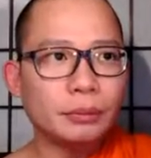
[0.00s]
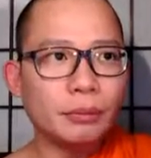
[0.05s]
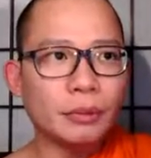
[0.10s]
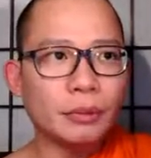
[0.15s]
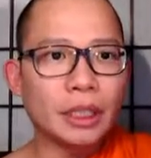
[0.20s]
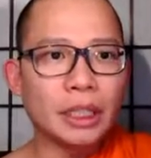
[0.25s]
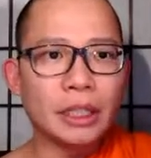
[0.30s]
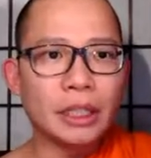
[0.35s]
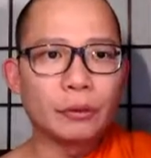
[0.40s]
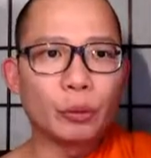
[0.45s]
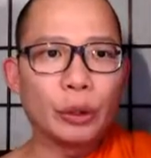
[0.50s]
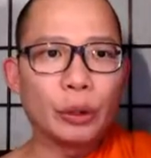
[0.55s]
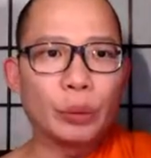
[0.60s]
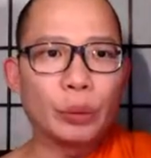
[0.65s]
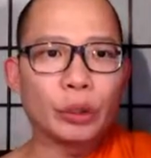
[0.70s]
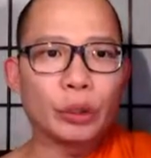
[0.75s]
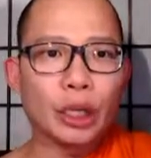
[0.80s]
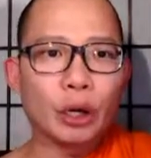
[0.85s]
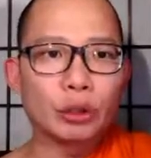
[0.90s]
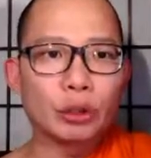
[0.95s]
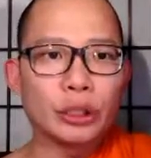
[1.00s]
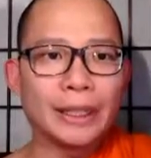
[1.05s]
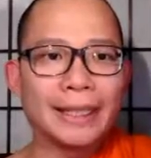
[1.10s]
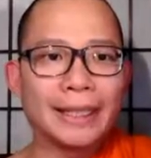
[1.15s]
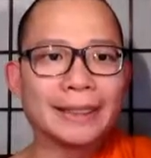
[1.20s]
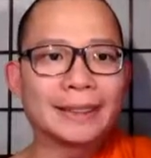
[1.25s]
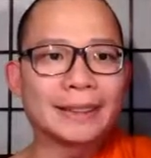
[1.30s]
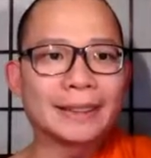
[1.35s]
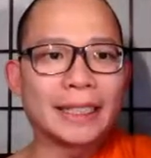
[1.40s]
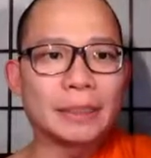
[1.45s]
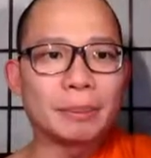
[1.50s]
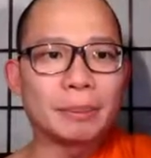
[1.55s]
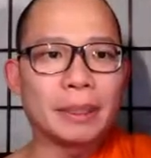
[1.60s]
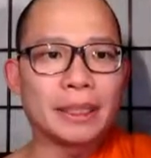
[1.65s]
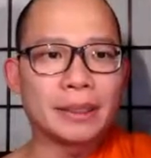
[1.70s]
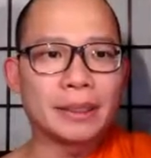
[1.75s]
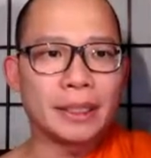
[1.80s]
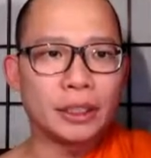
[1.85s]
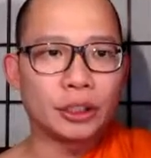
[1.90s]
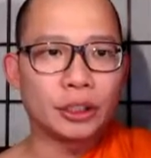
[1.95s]
If we were to go to insight
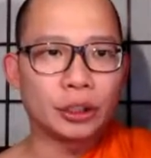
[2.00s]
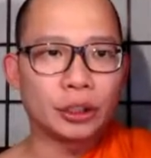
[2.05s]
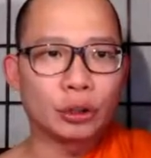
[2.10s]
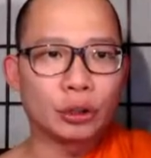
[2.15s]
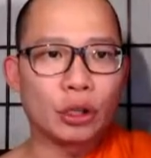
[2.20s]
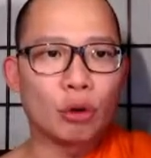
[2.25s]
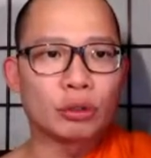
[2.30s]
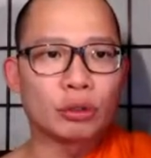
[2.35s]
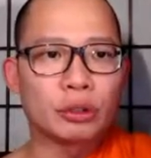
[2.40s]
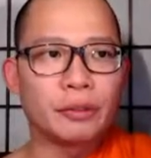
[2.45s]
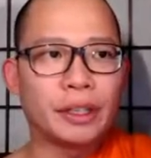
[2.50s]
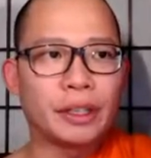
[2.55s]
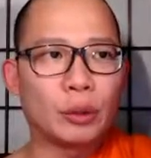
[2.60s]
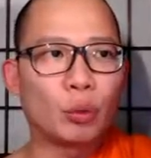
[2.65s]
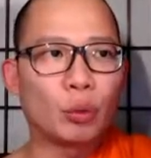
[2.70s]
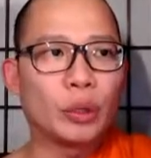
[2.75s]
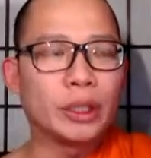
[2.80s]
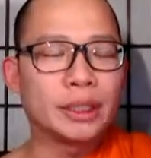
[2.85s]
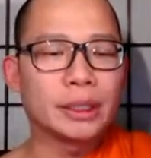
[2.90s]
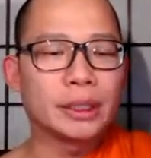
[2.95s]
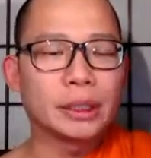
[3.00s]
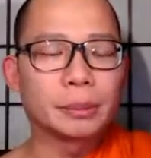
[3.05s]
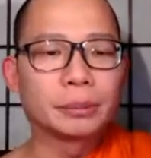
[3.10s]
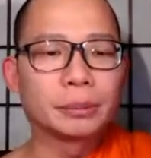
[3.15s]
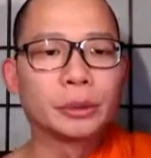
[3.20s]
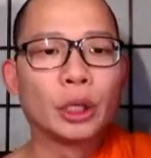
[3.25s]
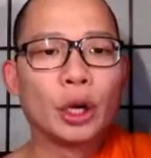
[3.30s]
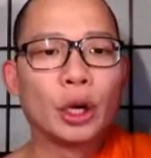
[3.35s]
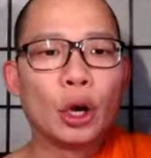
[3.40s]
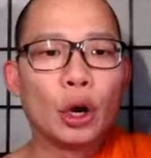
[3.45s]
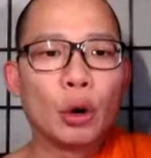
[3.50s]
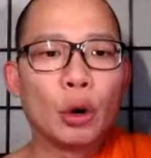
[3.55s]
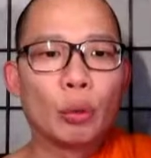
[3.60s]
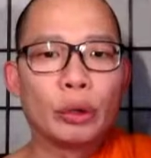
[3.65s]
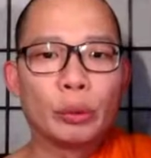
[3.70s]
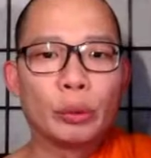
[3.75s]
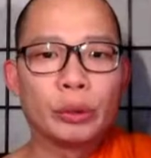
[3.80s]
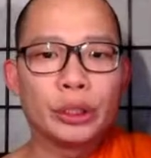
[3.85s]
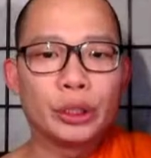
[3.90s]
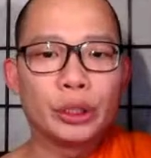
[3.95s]
meditation to cultivate wisdom, we
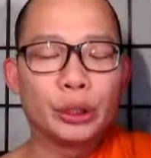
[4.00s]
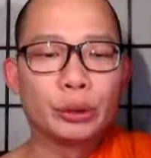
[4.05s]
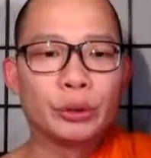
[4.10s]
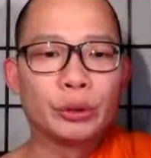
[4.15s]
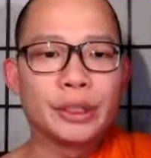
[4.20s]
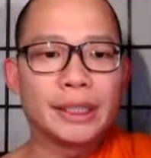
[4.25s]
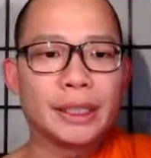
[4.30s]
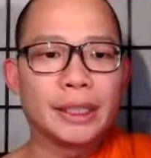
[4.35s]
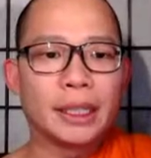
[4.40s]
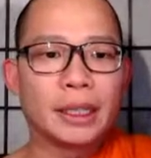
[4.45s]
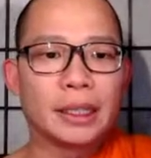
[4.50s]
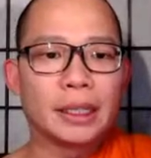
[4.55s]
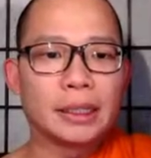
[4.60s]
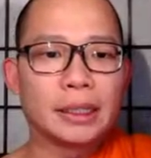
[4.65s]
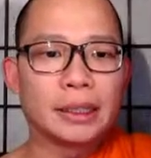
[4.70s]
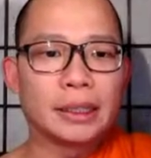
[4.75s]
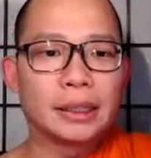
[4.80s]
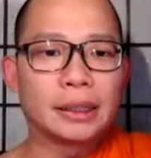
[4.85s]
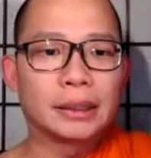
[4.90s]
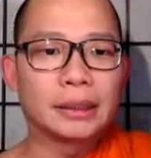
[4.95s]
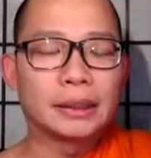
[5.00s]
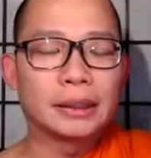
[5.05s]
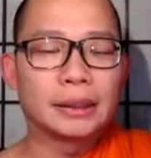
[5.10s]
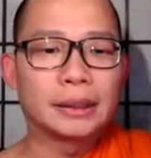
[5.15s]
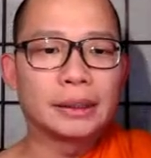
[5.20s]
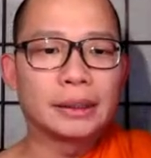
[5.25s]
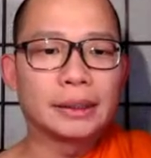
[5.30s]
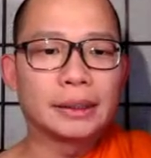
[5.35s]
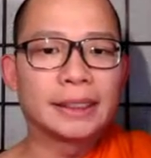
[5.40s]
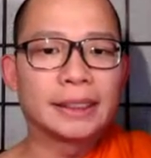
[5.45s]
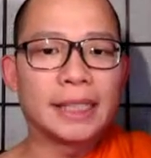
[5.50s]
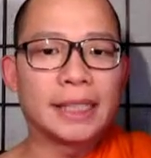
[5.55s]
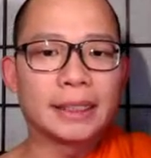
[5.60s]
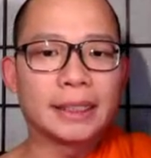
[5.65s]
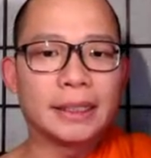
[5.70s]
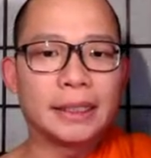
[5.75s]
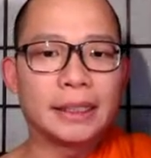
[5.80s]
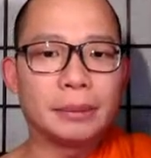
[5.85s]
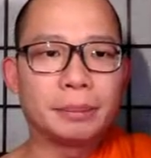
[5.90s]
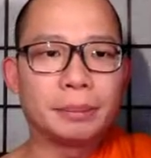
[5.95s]
would use
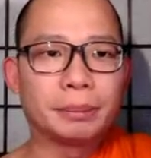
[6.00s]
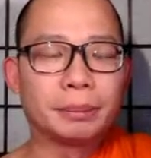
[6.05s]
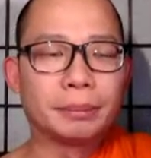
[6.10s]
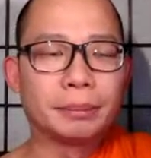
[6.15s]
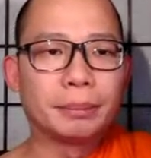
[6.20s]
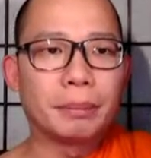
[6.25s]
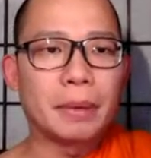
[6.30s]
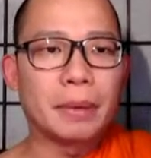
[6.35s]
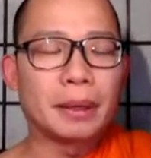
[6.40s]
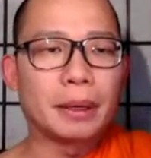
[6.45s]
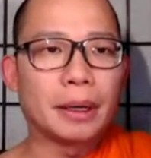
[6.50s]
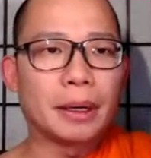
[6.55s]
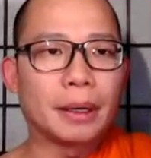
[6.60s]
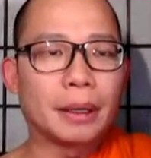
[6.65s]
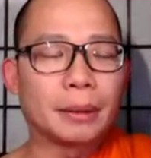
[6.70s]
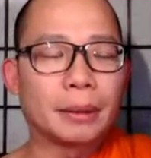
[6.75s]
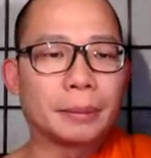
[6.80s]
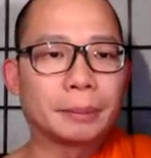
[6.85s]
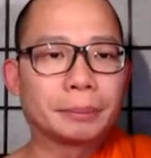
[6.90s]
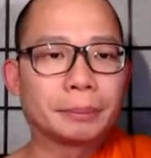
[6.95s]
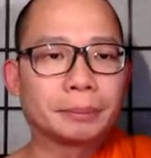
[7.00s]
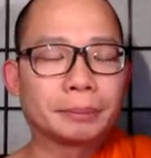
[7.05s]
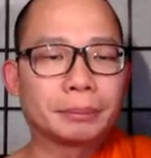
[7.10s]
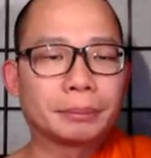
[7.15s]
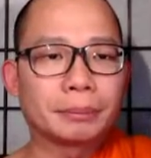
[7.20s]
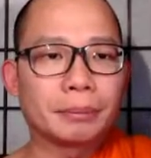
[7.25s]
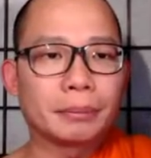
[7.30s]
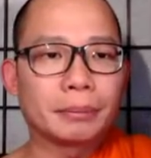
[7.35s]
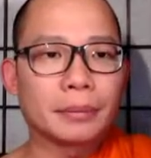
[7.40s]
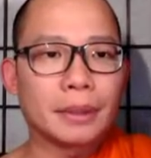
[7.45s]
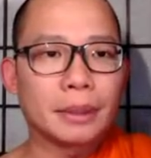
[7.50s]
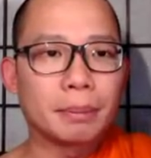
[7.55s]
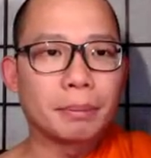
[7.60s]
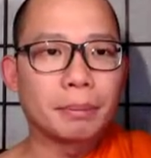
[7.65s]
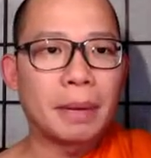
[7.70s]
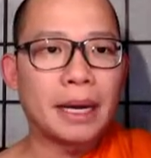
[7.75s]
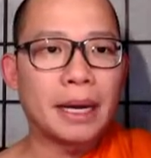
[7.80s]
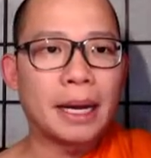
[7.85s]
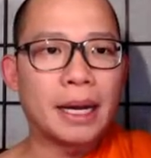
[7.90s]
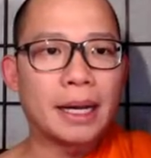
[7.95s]
Sati Maha
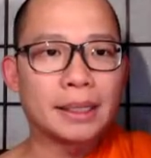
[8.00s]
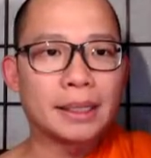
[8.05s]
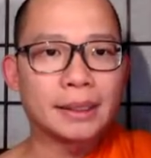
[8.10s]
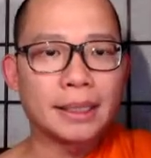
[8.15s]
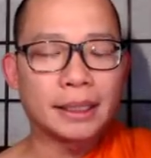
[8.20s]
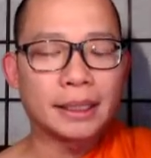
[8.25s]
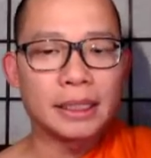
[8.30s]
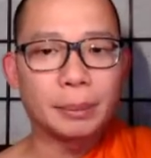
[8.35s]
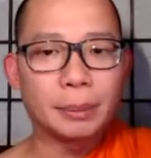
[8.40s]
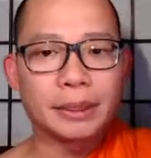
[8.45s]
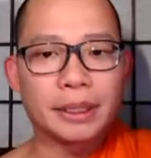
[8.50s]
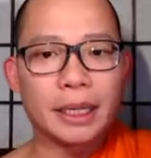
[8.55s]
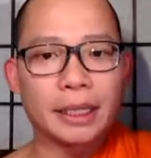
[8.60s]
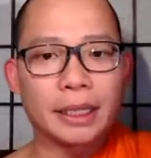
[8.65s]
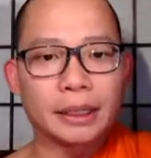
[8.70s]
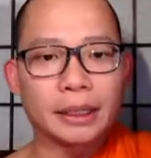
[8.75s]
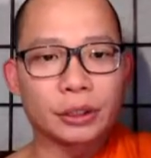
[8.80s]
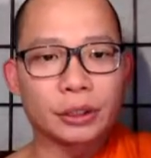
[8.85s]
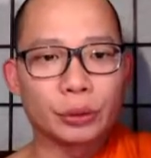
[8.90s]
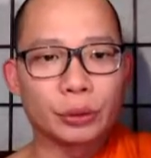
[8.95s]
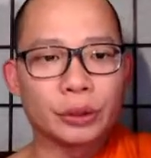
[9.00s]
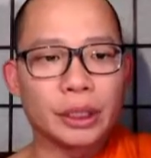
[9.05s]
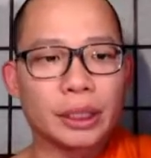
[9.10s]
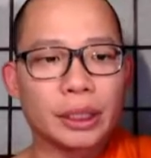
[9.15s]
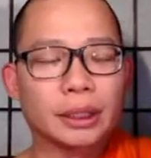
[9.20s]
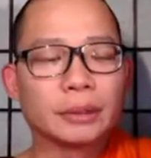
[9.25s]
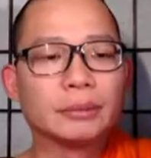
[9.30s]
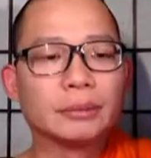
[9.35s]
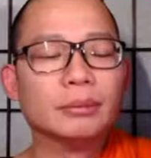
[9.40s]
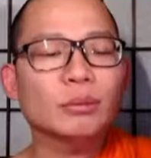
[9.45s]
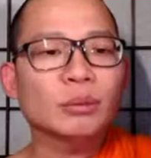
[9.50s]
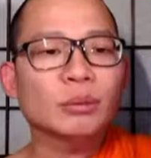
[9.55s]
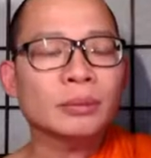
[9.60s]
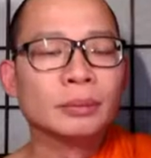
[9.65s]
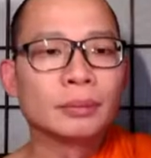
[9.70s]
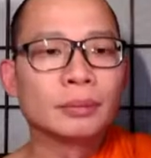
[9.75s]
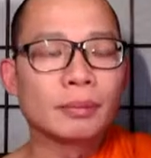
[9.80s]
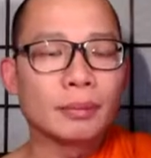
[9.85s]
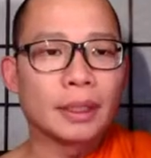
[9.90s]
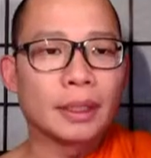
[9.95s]
Satipatthana Sutta,
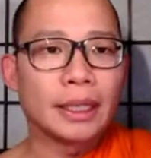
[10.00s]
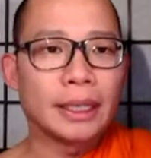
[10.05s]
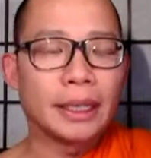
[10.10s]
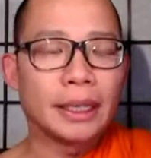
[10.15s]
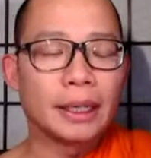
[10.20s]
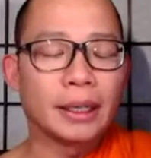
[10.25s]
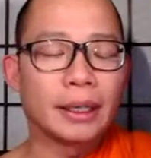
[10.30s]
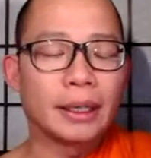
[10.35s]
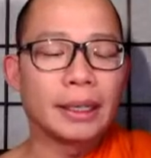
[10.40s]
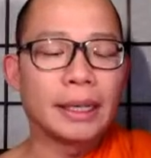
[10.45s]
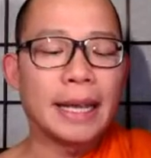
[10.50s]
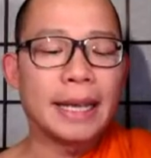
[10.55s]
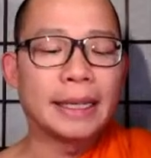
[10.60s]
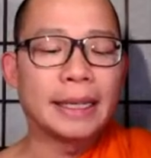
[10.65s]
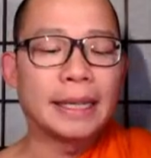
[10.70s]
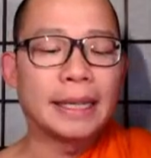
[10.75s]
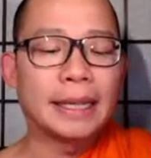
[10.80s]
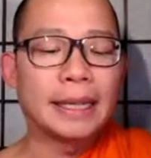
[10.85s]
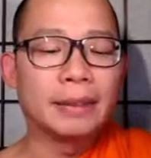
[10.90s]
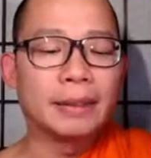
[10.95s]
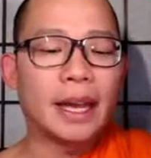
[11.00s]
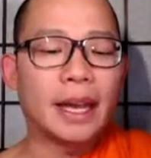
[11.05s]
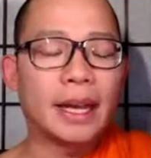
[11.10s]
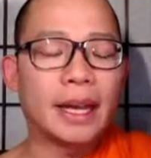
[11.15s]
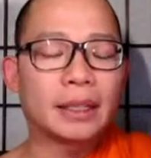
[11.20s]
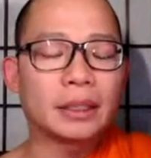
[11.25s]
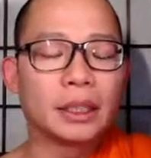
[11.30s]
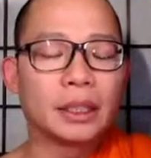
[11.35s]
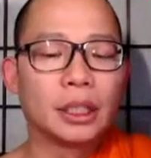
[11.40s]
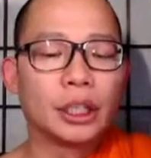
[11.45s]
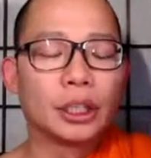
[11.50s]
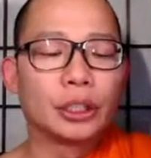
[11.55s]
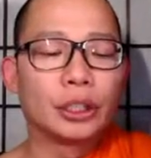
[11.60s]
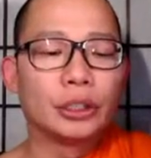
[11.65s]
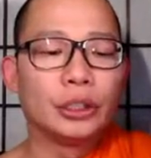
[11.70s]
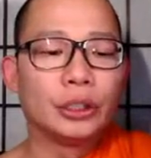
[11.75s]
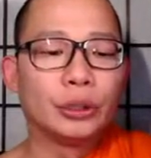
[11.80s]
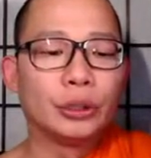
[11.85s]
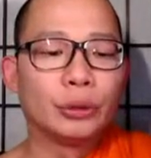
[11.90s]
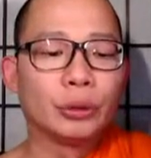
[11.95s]
and in that
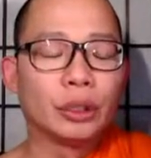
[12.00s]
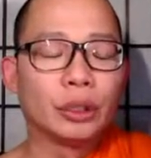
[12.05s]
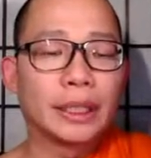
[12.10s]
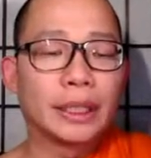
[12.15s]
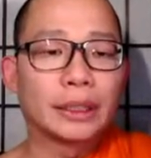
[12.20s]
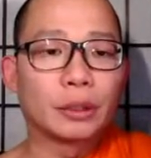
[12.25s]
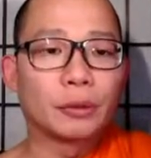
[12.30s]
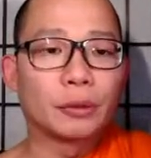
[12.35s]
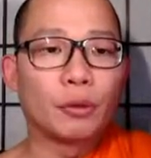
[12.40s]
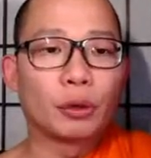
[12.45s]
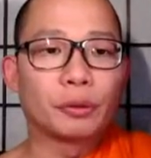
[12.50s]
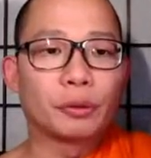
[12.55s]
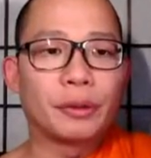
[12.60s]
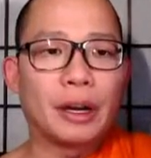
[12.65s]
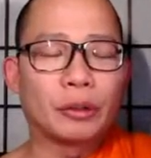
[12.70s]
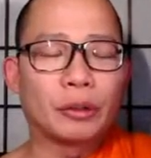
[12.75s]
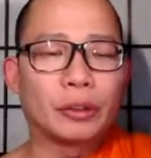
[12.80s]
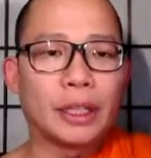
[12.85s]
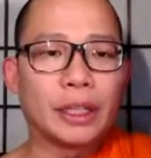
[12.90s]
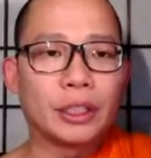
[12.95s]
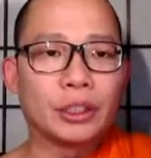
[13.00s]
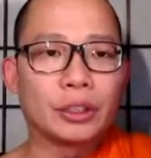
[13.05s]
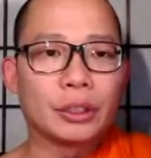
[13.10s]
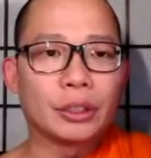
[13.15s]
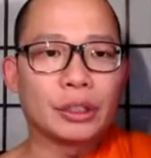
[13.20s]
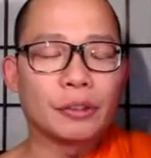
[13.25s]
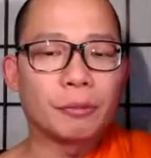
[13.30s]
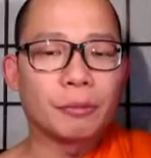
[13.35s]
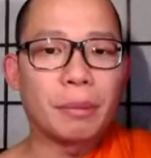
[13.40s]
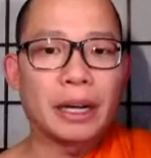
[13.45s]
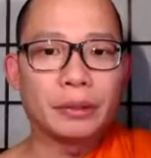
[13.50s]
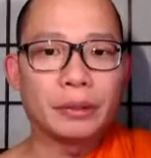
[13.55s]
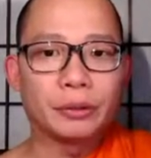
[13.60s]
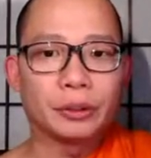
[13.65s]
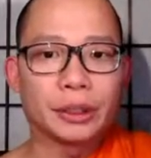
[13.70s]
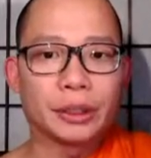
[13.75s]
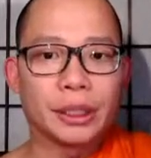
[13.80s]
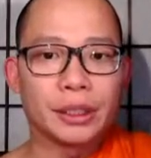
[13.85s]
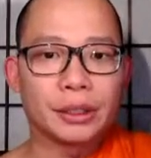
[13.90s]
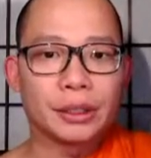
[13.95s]
you look at the 4 foundations of
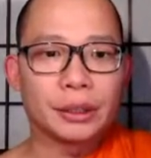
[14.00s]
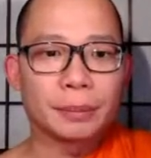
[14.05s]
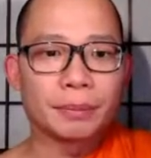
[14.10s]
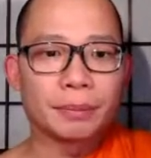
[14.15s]
mindfulness.